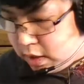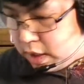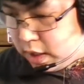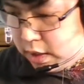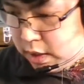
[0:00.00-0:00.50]

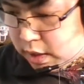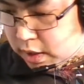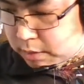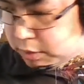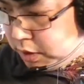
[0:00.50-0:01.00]
head,
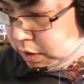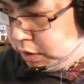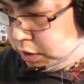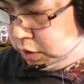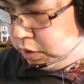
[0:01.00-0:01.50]
and I'm just
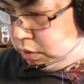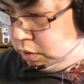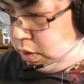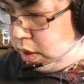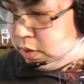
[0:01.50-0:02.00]
going
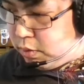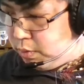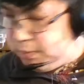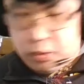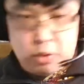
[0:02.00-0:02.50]
to
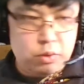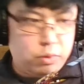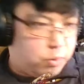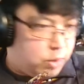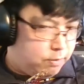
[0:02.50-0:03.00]

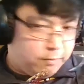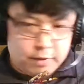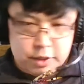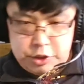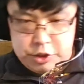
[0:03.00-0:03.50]
whip
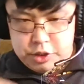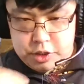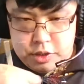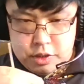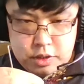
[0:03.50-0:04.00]
finish.
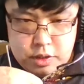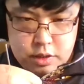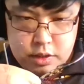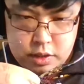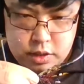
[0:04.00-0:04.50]
And
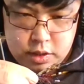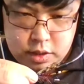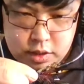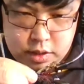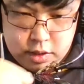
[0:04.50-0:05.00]

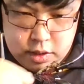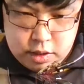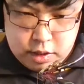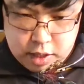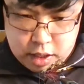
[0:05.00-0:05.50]

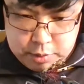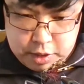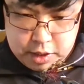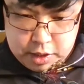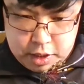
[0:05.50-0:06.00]
that'll
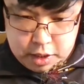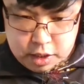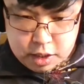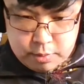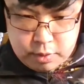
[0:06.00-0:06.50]
be the
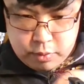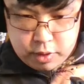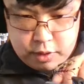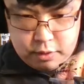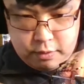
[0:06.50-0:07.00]
number
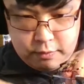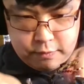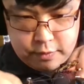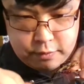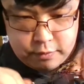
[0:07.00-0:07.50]
one
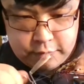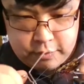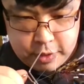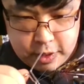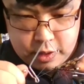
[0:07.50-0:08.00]
for the River
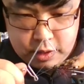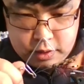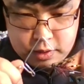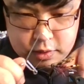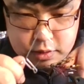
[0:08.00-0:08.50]

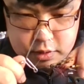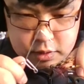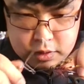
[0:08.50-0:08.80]
Bann.